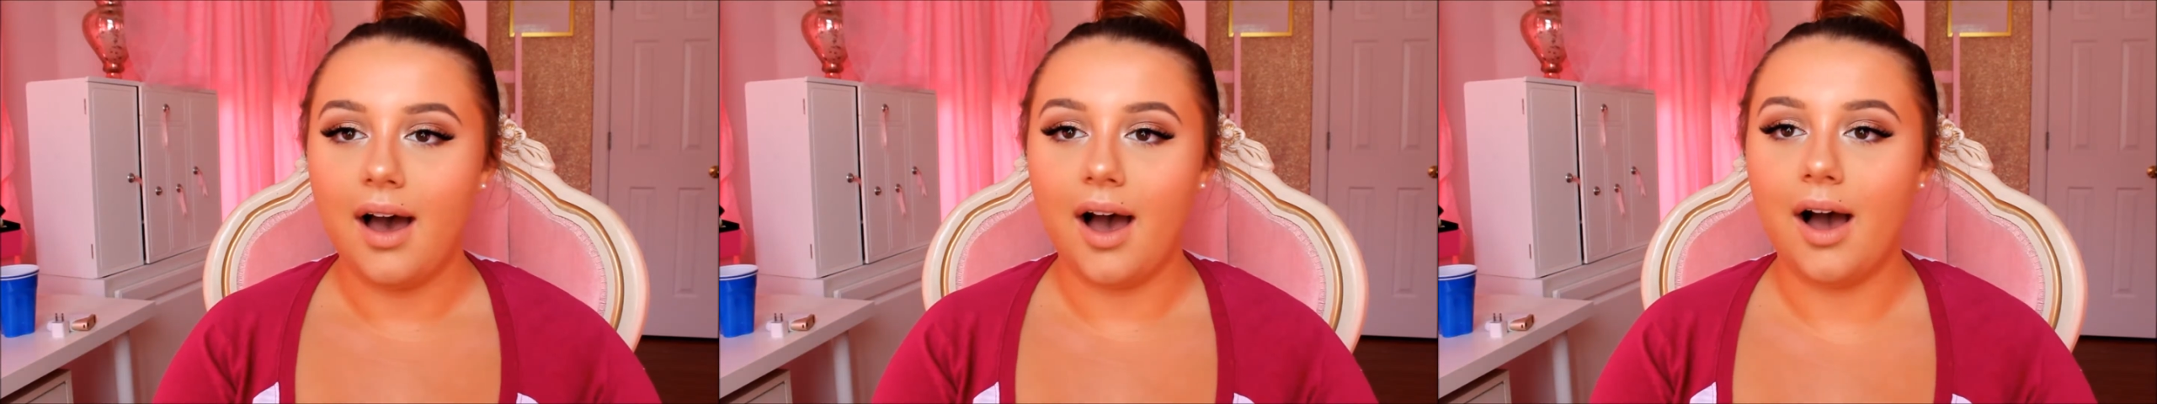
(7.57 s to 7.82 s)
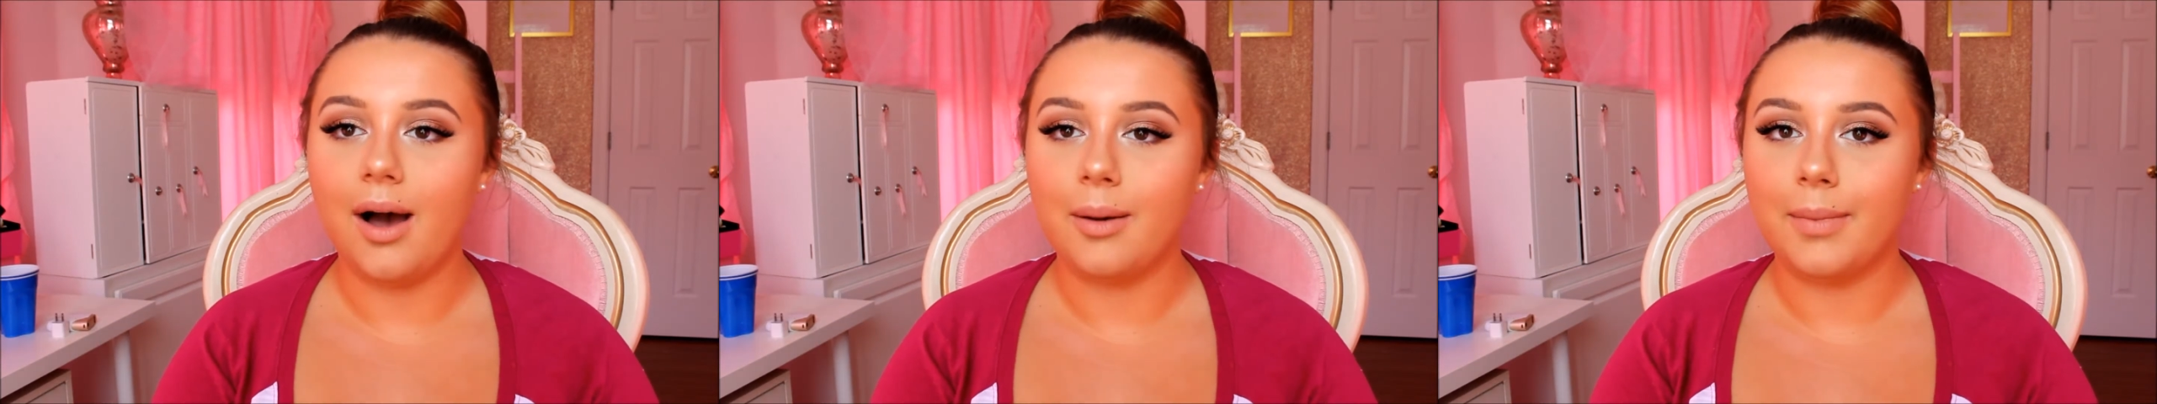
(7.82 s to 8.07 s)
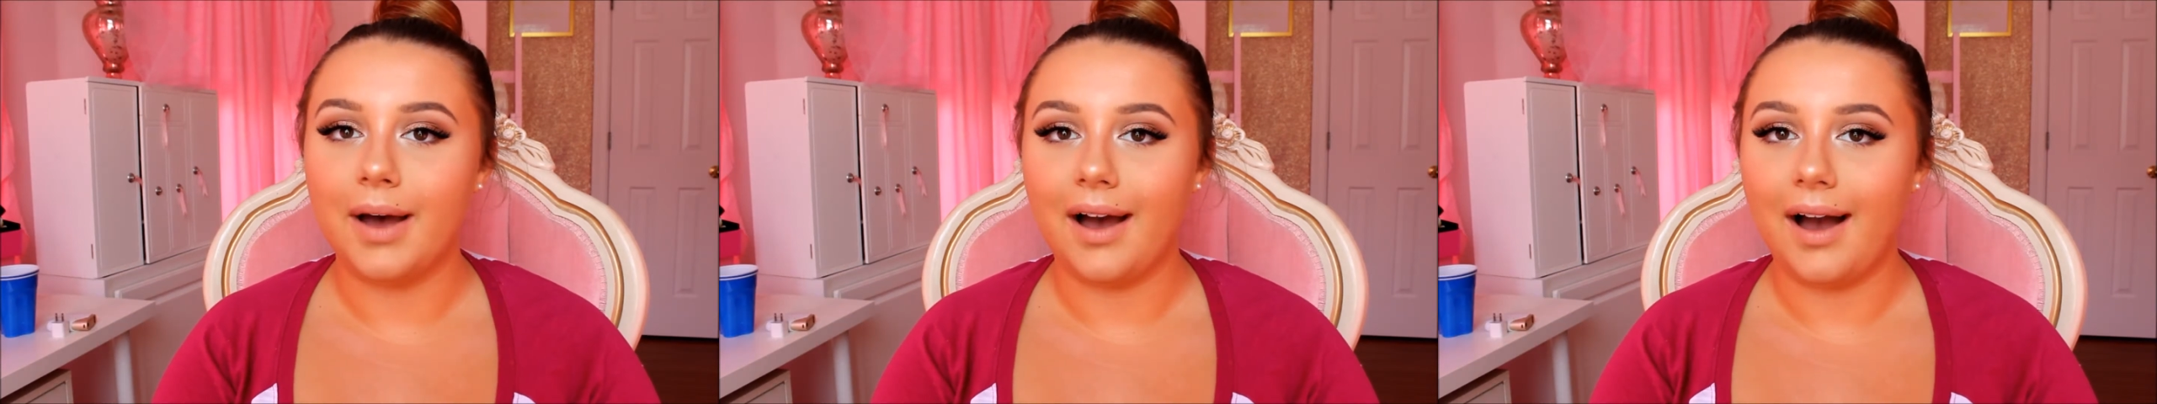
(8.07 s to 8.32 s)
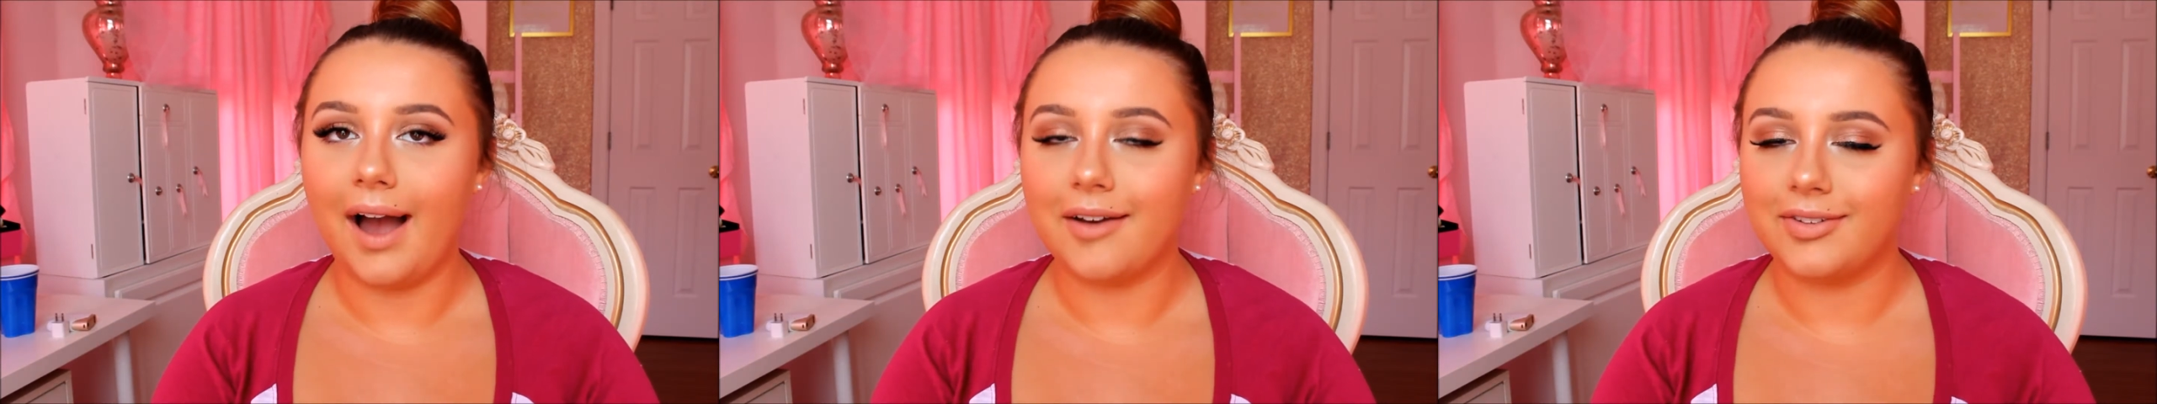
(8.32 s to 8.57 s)

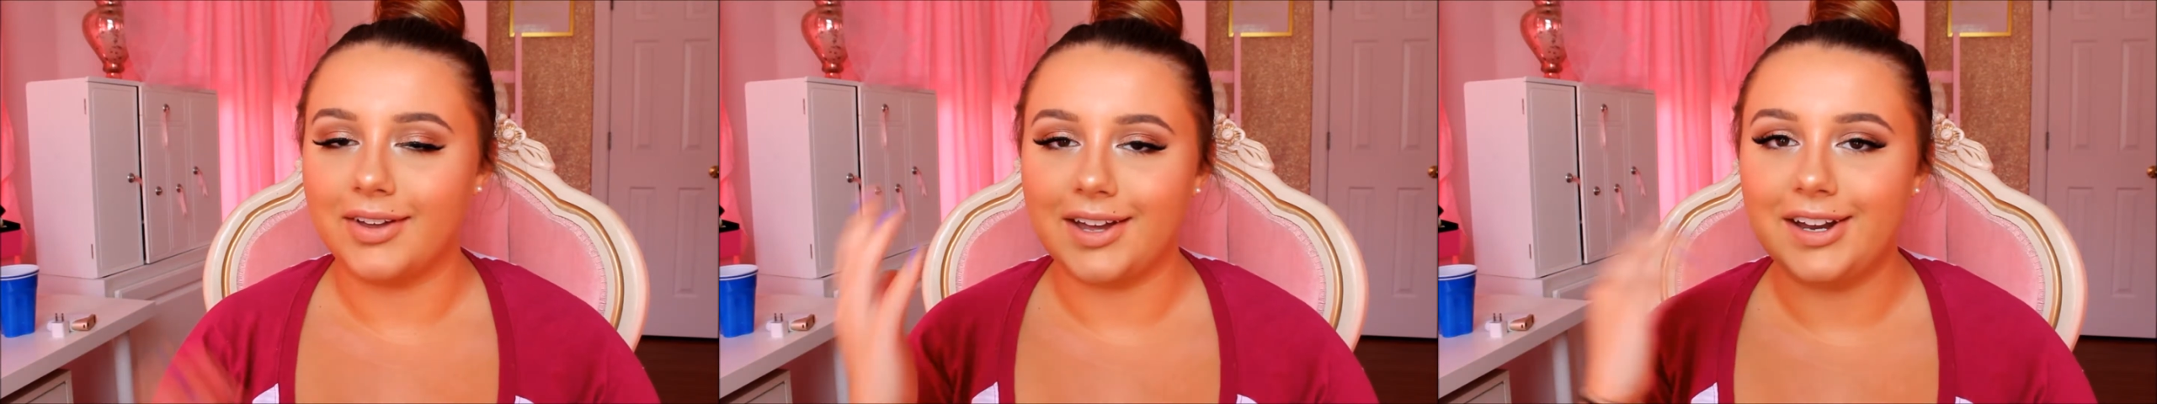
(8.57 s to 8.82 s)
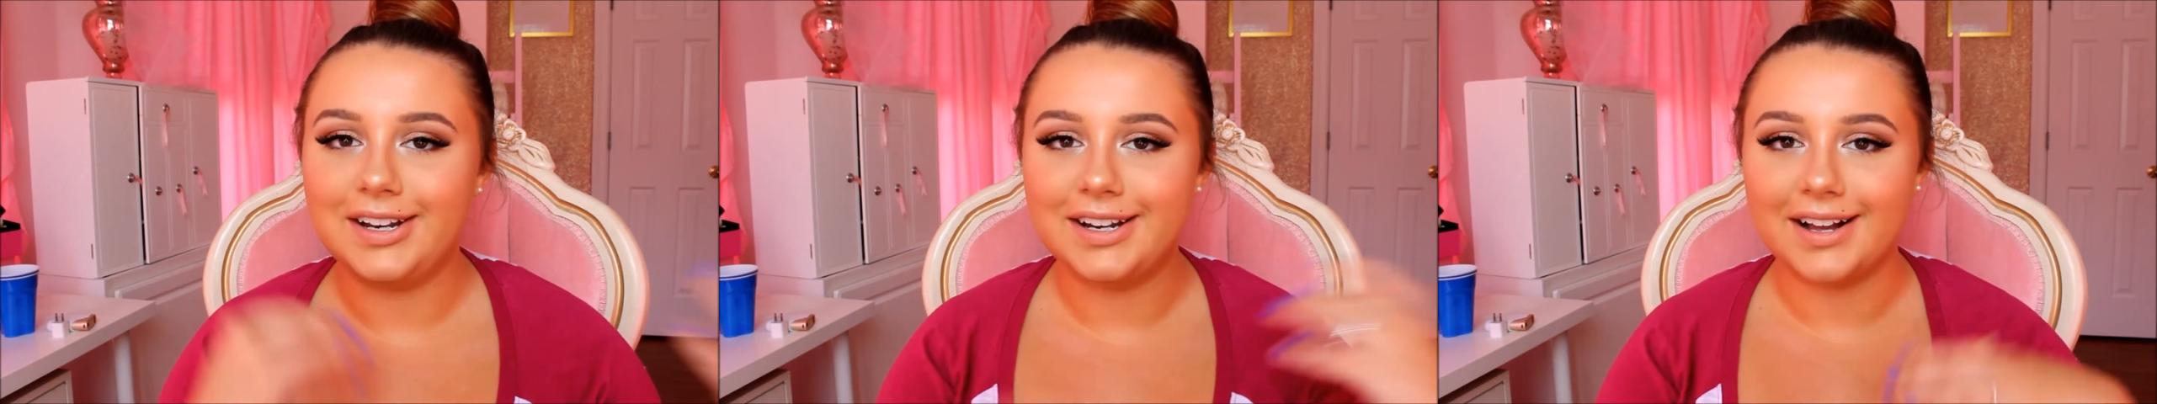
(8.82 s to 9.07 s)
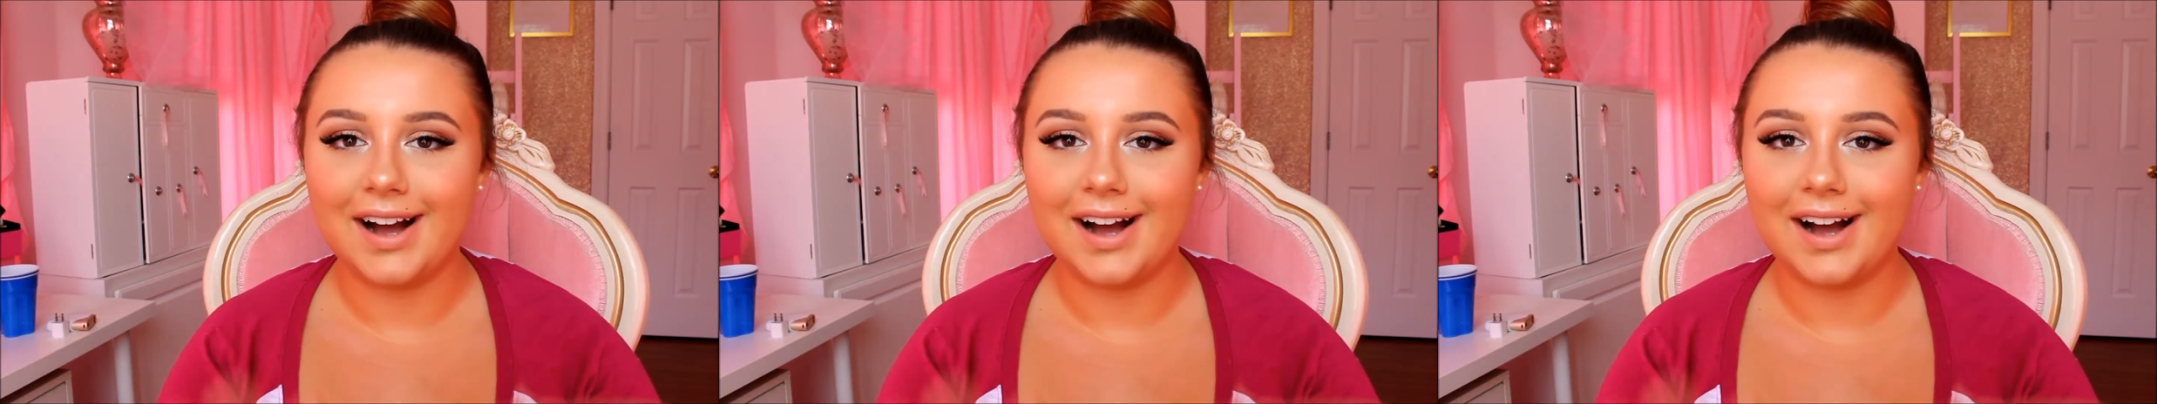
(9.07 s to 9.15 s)
I feel like I need to